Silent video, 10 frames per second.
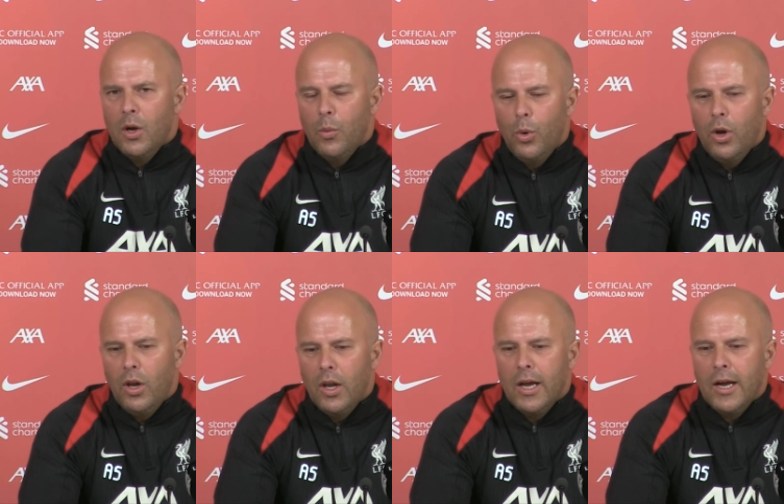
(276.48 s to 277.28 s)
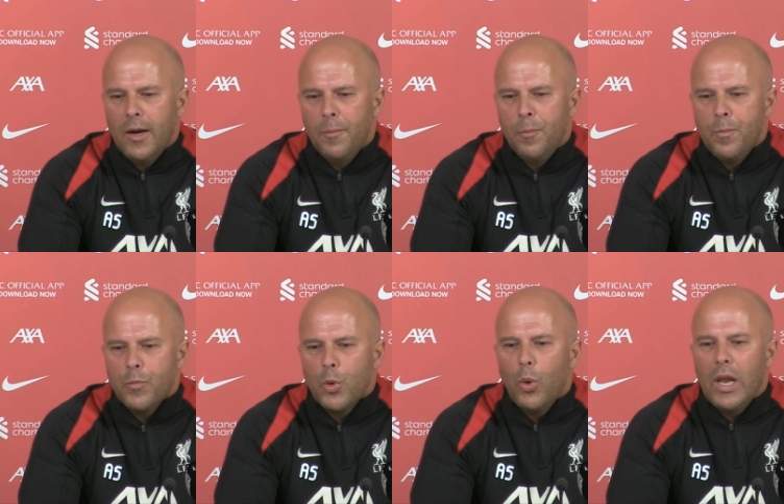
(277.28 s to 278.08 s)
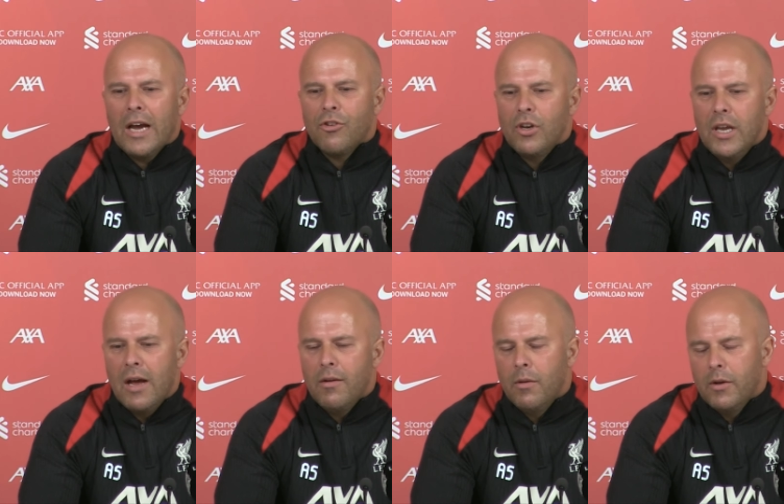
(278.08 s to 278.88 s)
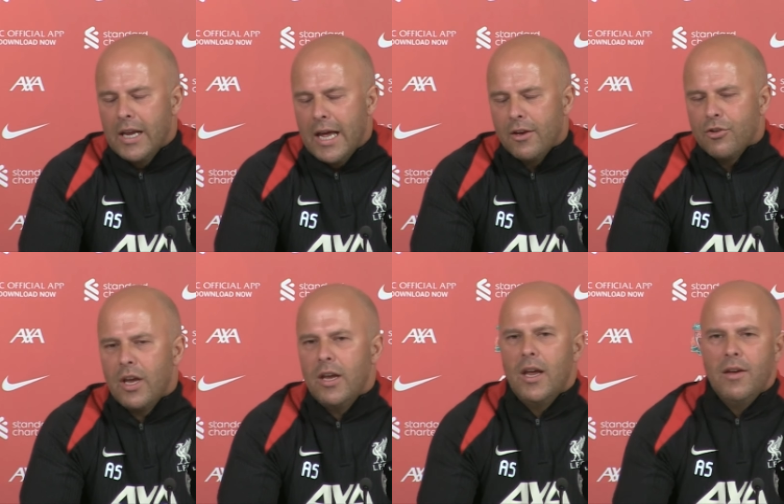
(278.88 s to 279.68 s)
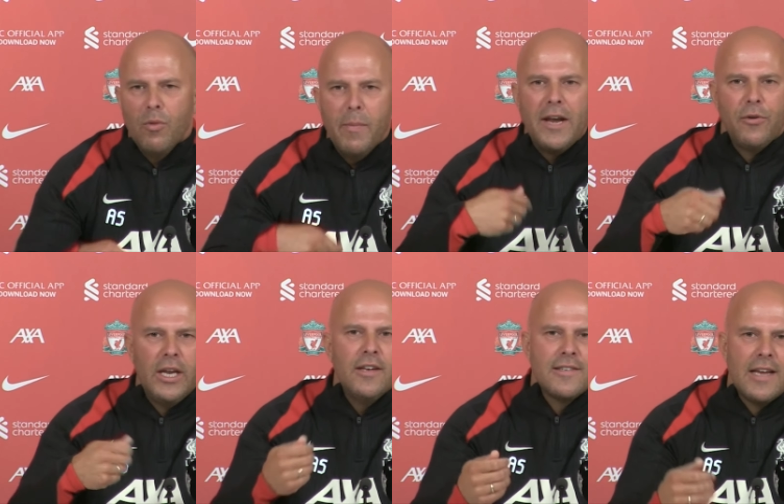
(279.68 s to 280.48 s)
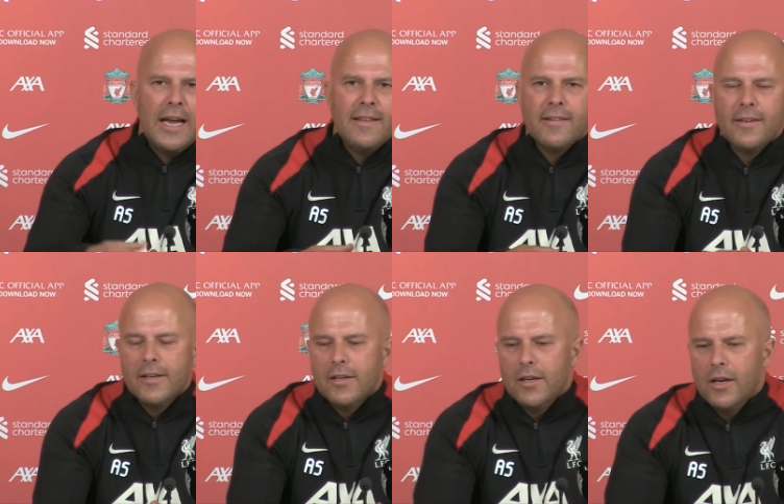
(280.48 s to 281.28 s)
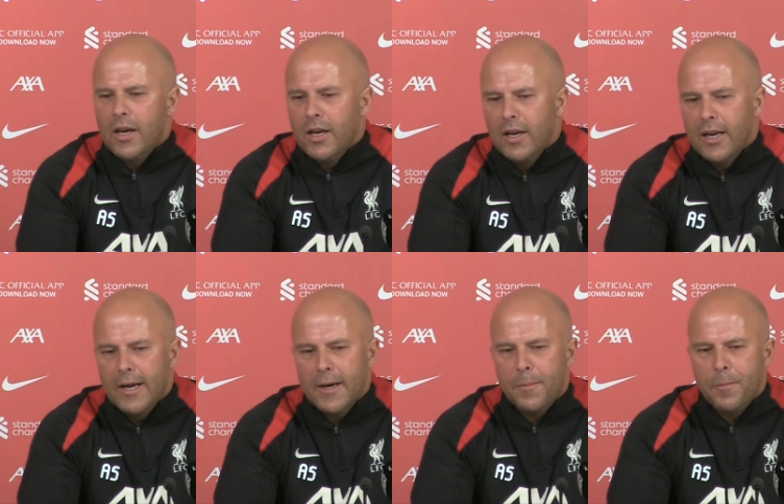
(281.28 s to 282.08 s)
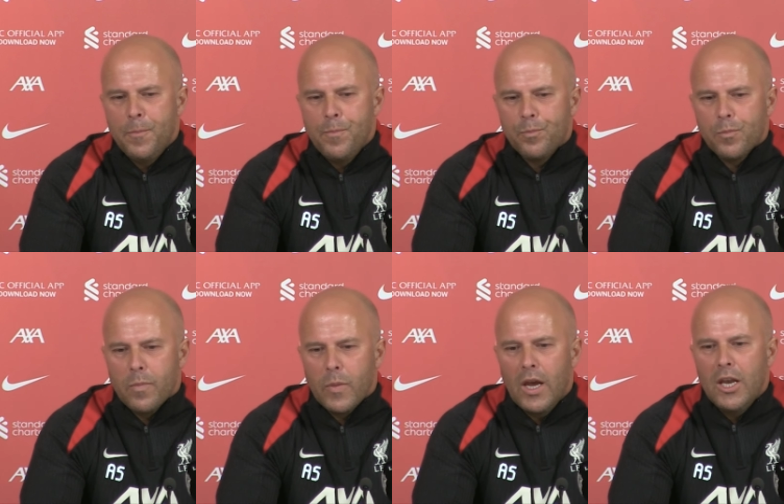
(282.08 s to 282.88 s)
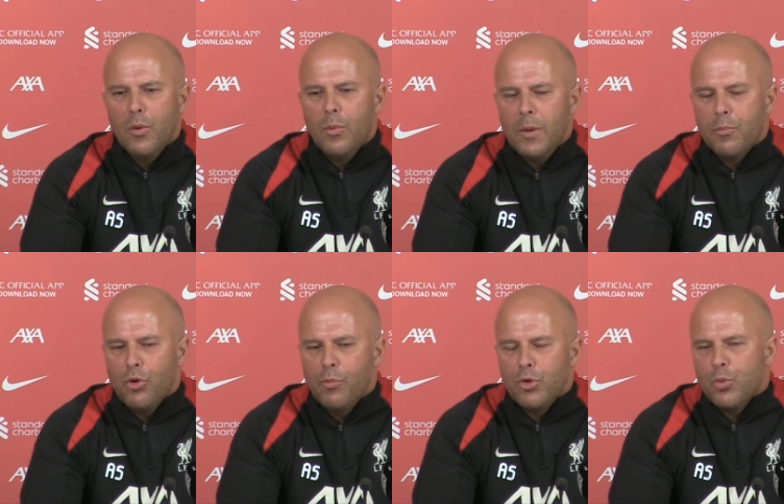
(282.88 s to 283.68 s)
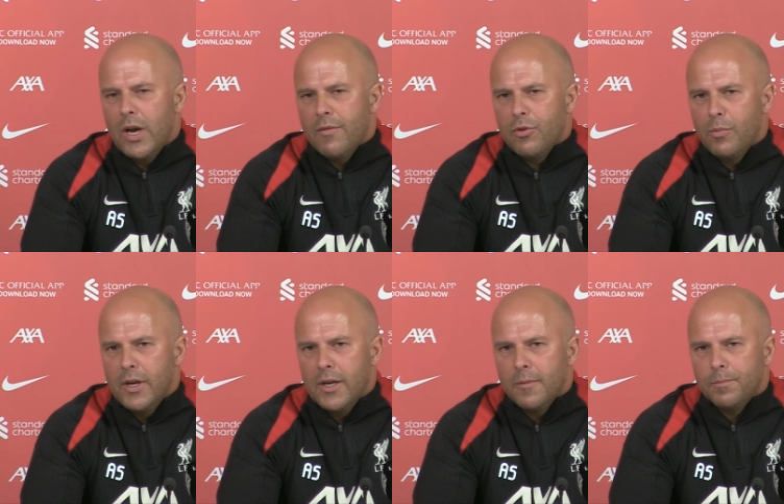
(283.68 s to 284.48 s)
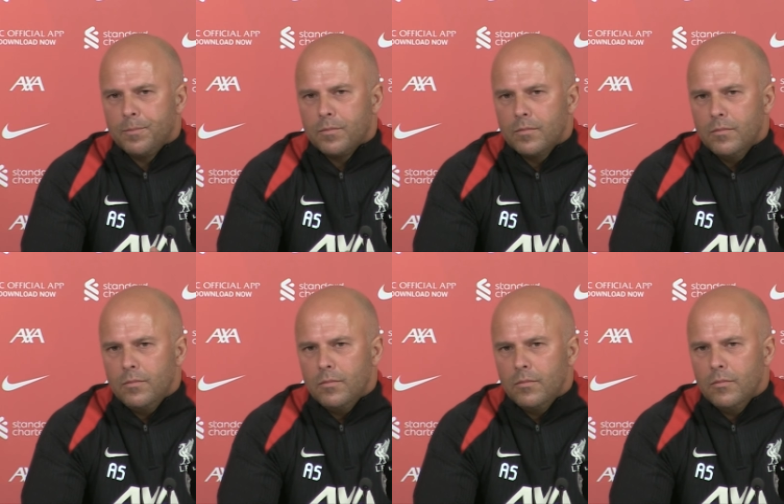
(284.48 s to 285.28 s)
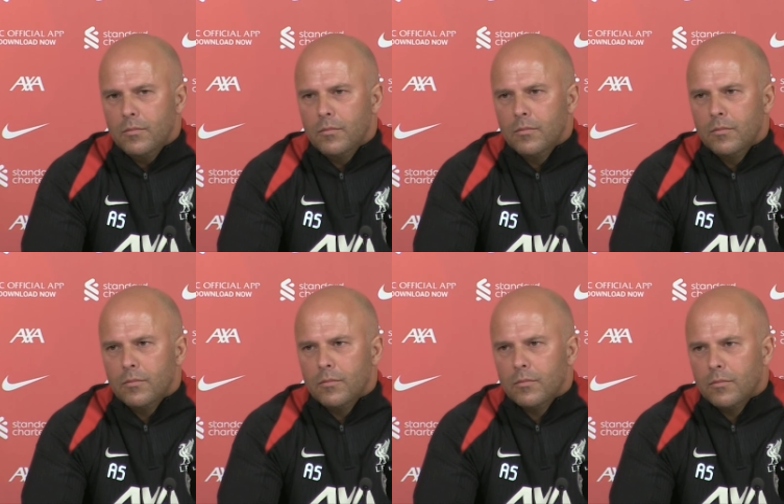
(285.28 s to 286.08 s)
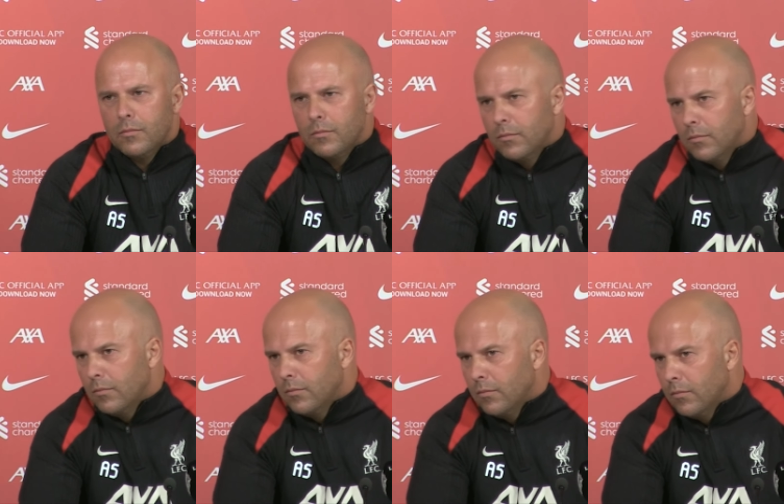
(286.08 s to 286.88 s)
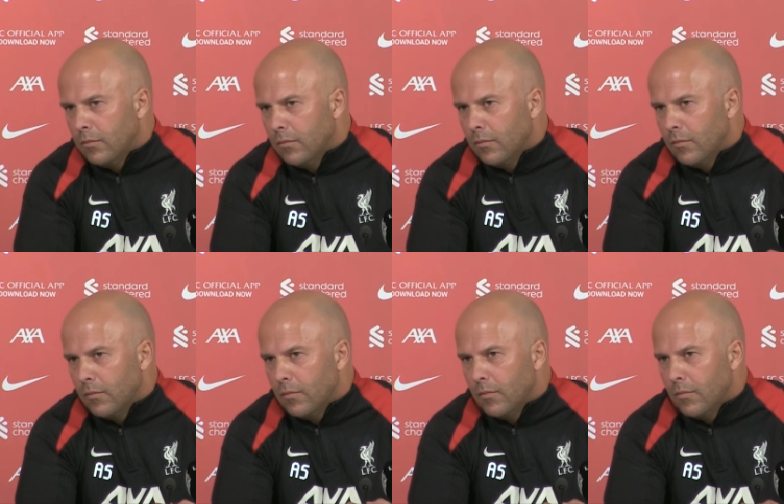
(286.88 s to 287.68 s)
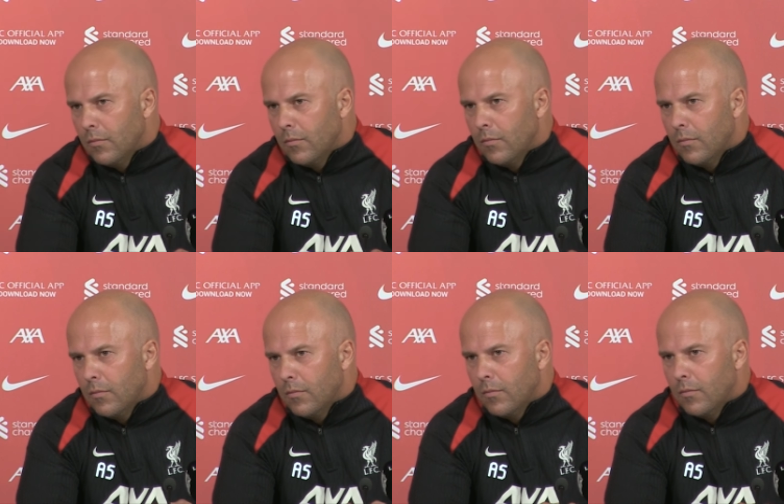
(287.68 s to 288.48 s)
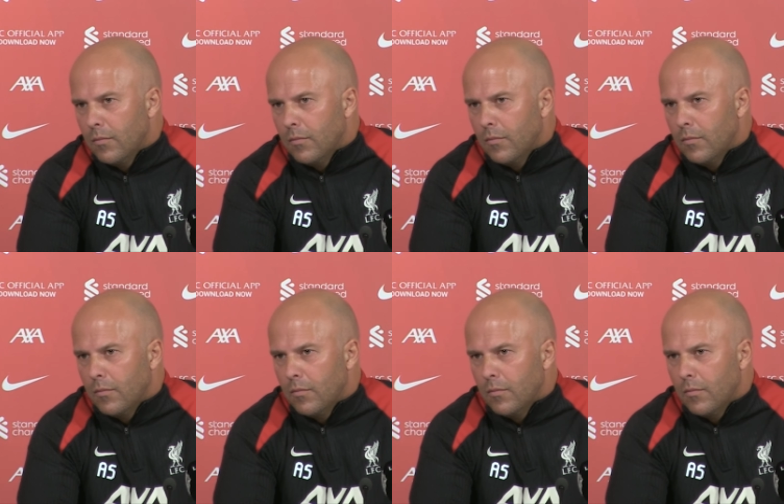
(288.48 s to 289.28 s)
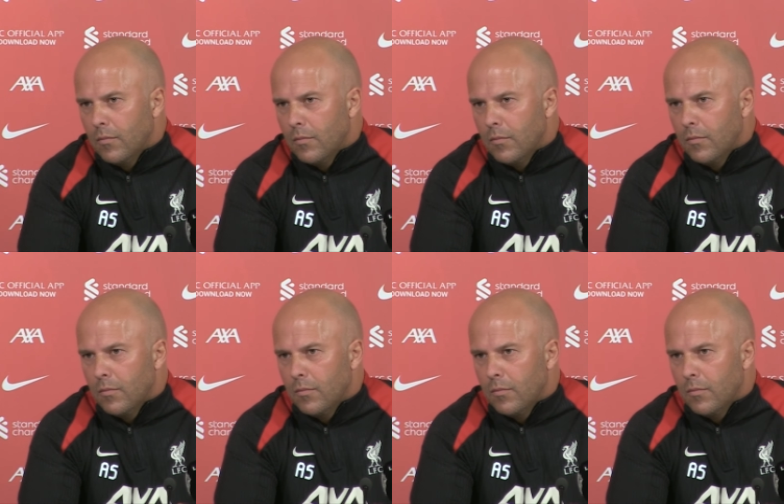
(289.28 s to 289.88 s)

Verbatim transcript: will um, will actually uh, uh get us a even better insight in um, in the improvements we have to make. James, Arno, oh, uh, James Pearce from the Athletic. Just as a head coach as opposed to manager,